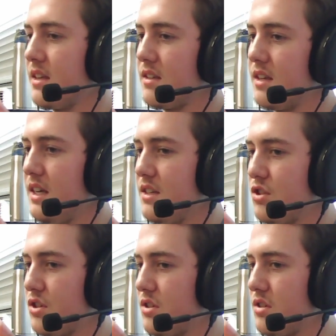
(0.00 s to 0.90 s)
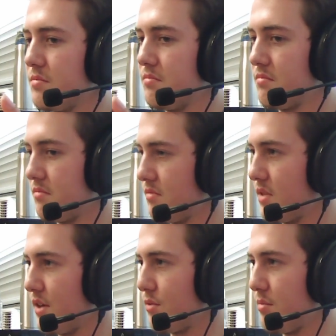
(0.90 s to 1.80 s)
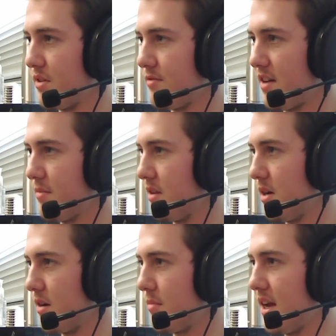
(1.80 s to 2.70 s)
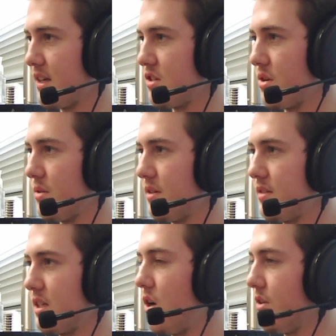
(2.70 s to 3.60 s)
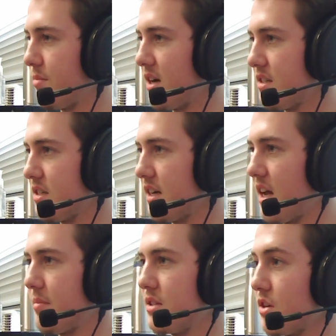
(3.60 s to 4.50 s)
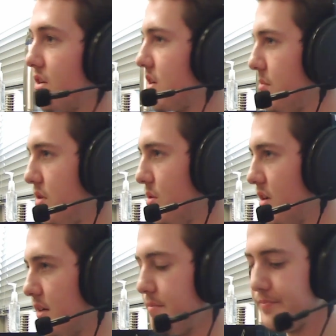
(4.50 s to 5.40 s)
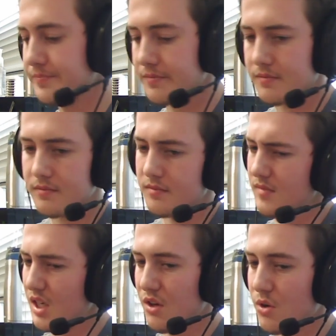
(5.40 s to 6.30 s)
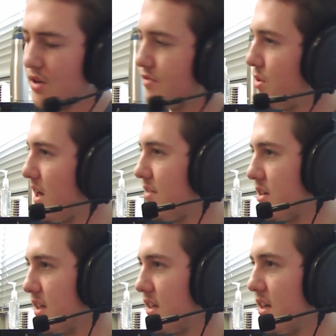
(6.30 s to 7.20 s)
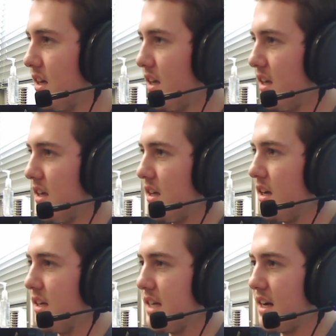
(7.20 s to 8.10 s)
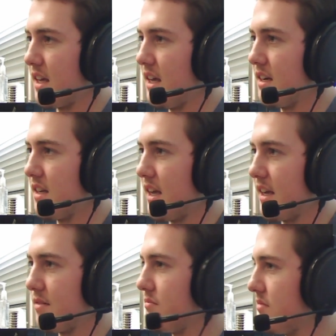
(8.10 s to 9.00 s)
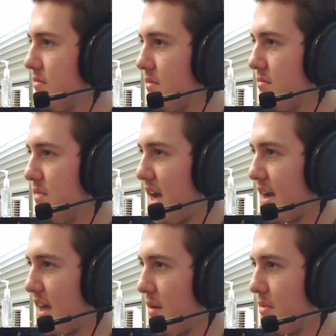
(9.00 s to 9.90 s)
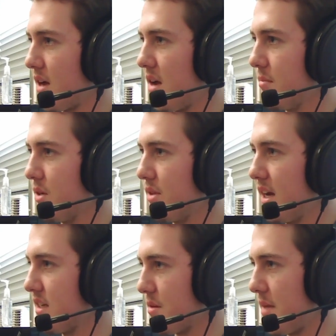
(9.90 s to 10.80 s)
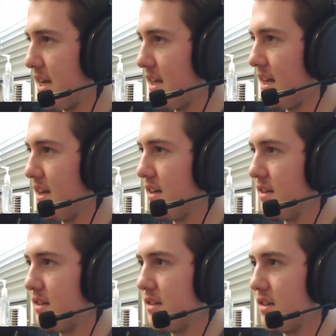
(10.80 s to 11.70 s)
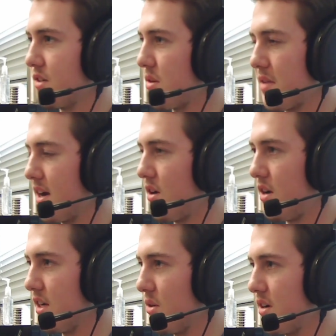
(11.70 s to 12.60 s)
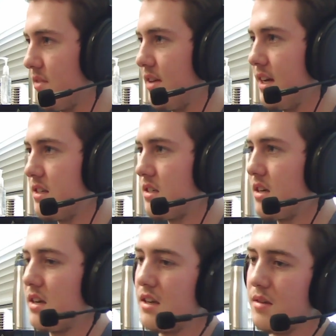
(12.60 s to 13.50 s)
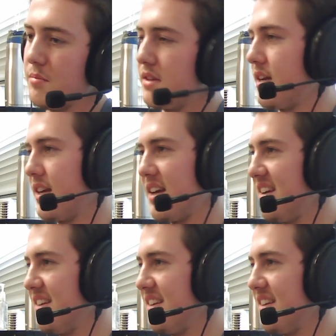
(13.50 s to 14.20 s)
is just a 3.5 millimeter mic. So all the processing happens on your computer, or if you have a dedicated like DAC amp combo that has a mic in or some kind of audio interface. But then again,